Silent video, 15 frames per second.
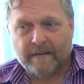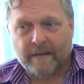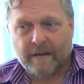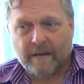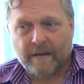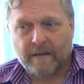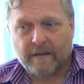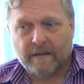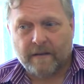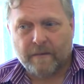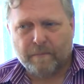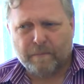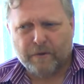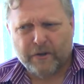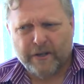Uh,
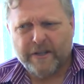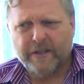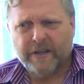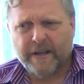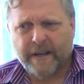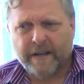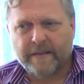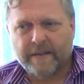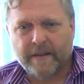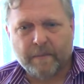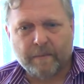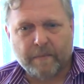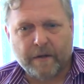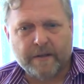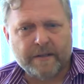appreciate the
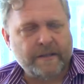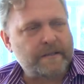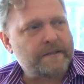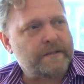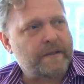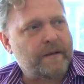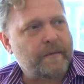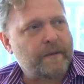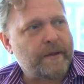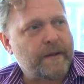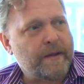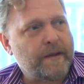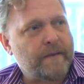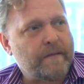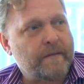abundance that we
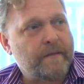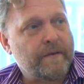have.